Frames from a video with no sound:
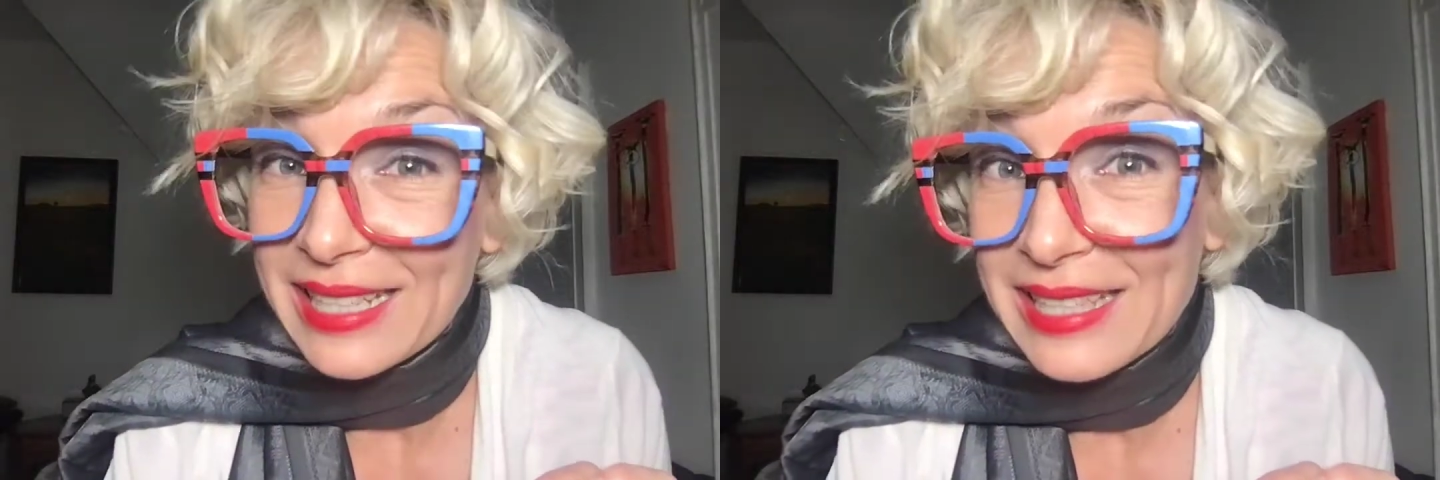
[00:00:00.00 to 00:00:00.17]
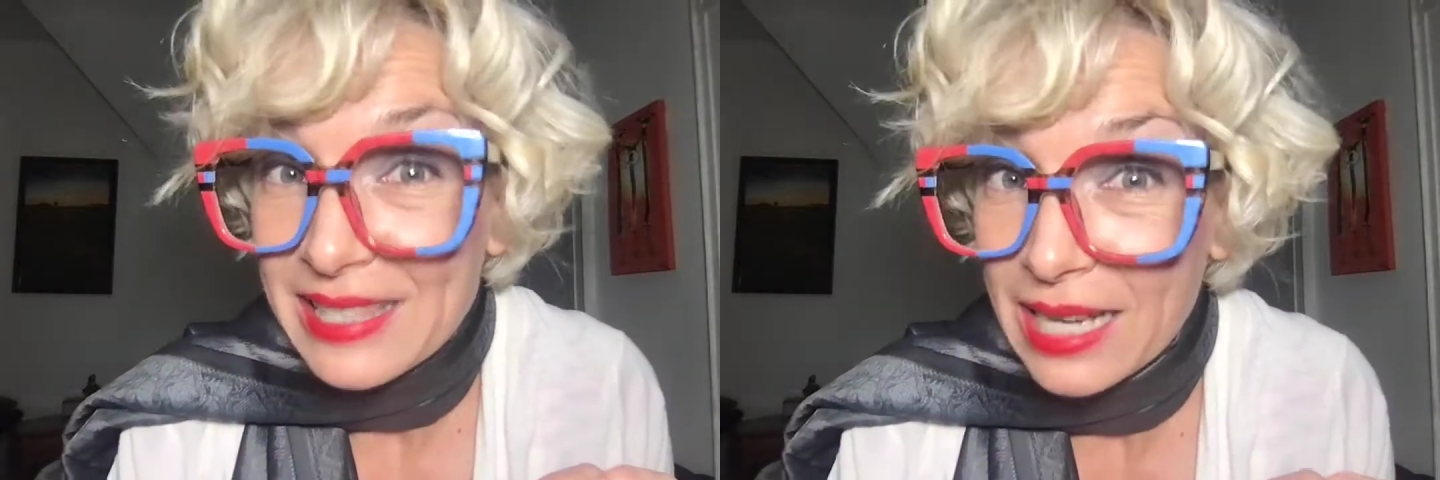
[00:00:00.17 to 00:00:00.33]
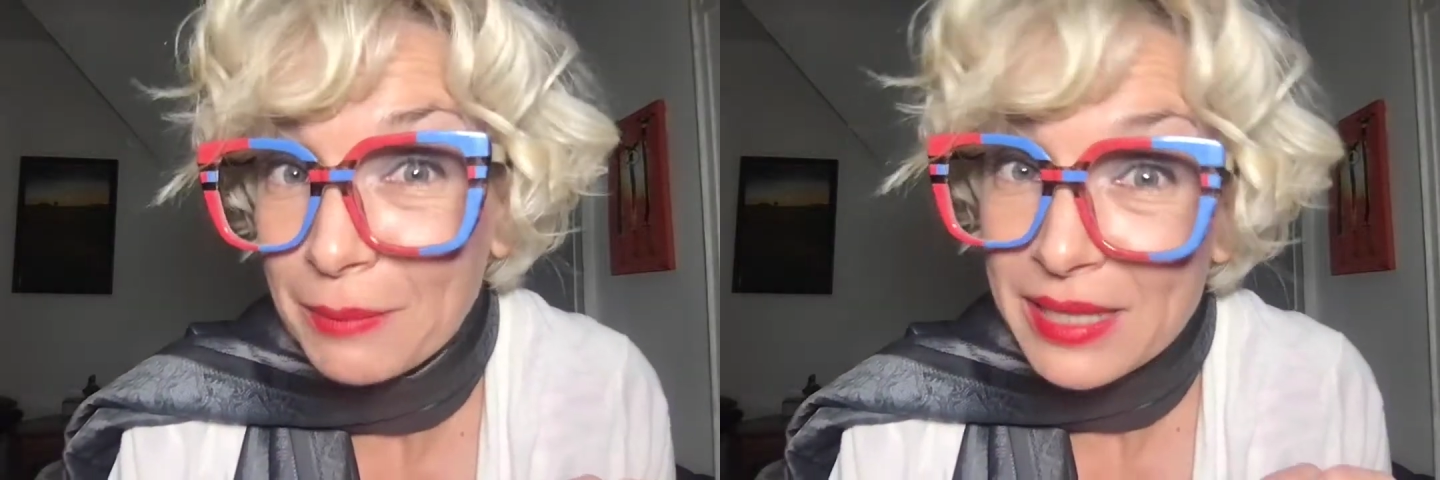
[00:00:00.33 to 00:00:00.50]

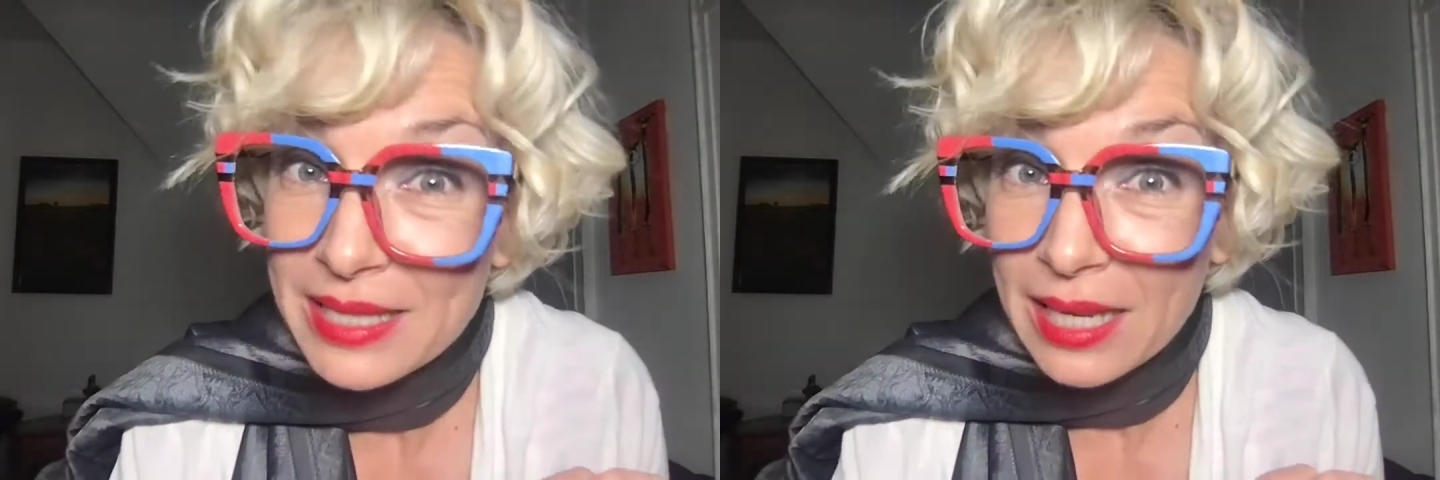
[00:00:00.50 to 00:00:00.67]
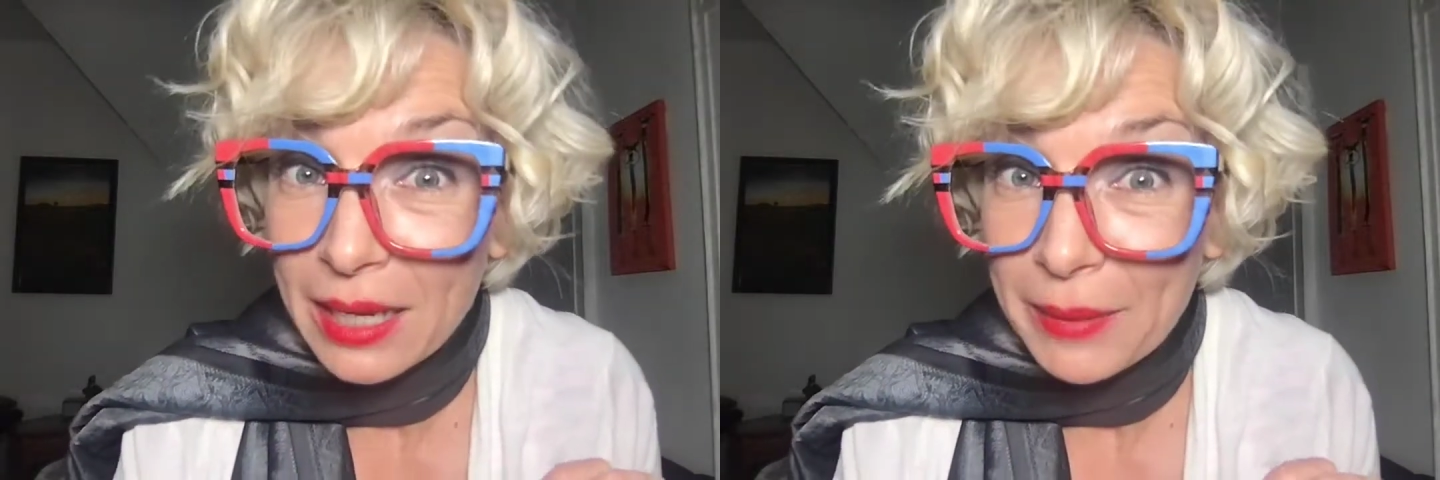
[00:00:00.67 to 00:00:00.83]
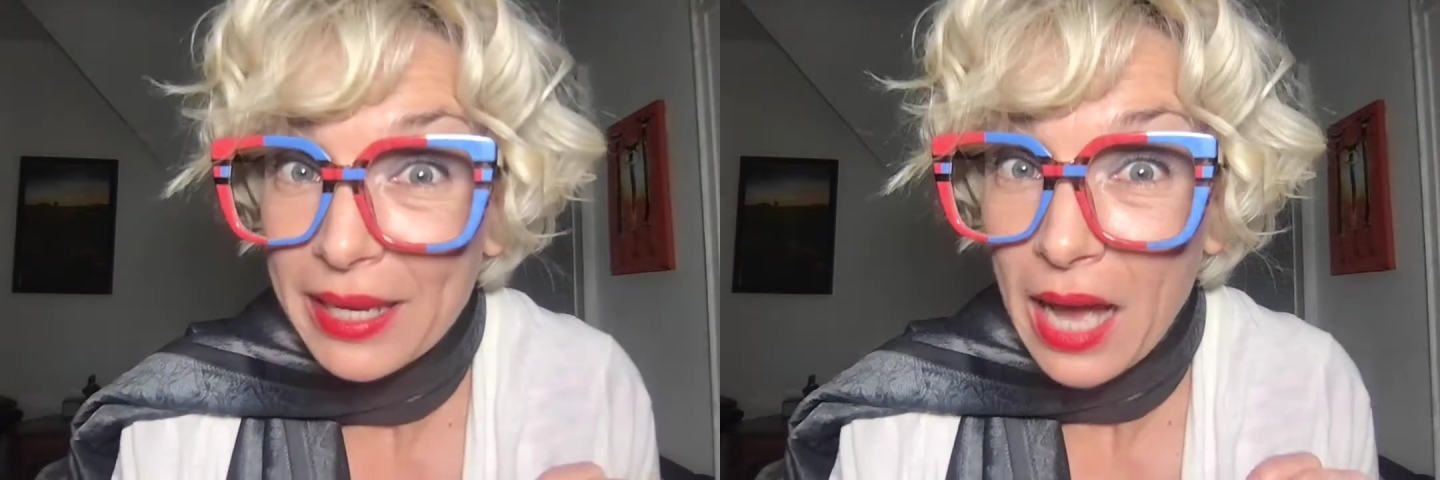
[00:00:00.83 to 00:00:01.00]
exam is
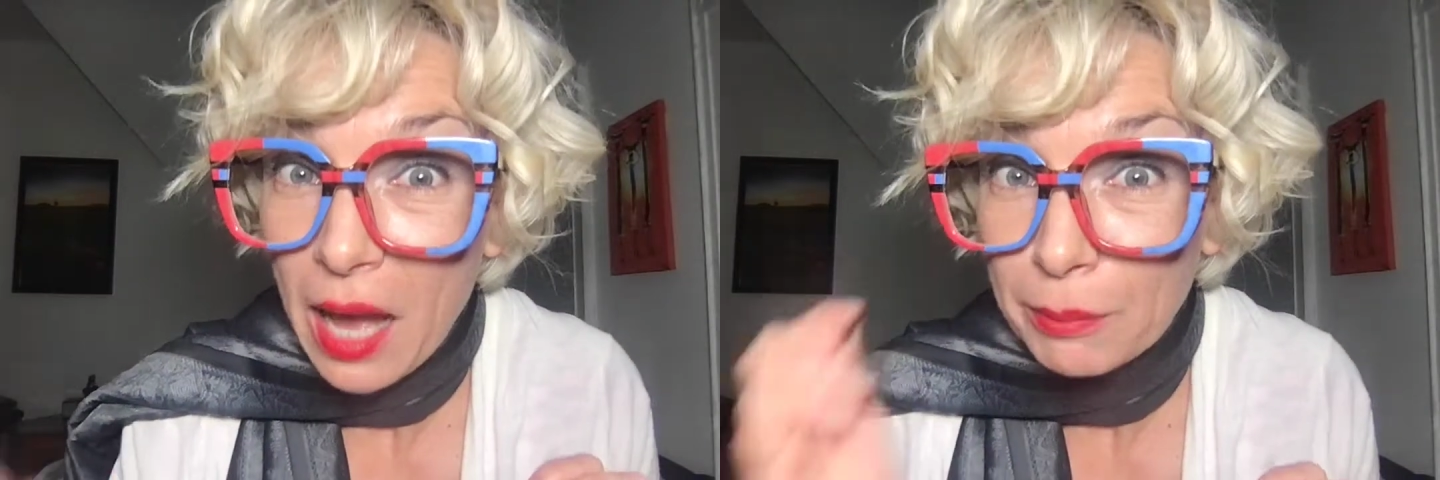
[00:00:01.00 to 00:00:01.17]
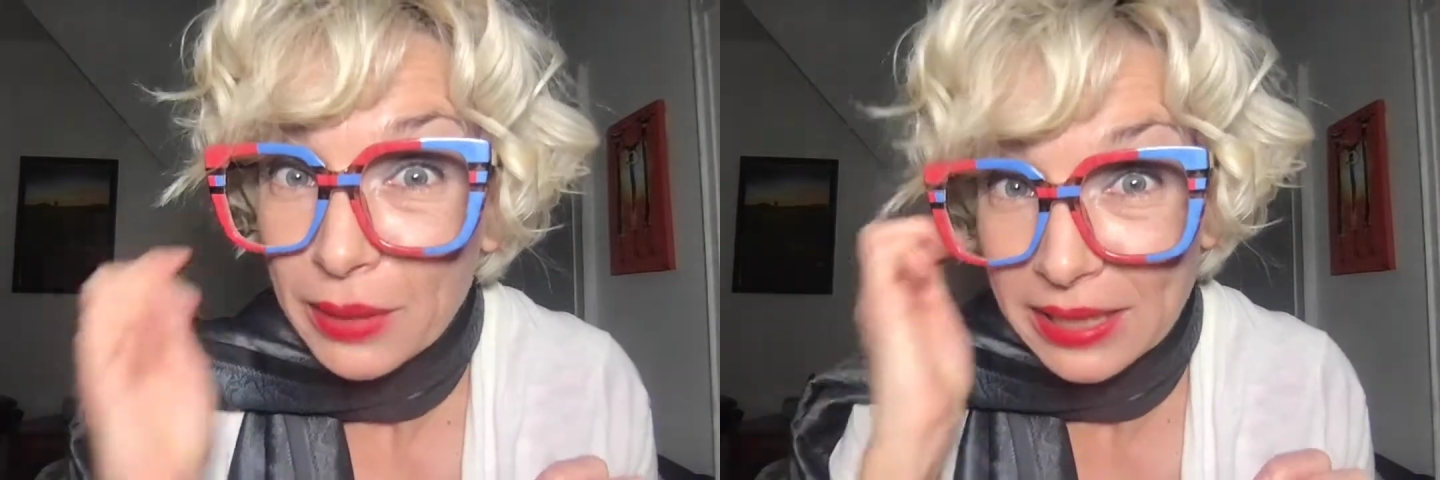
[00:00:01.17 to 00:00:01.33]
coming up,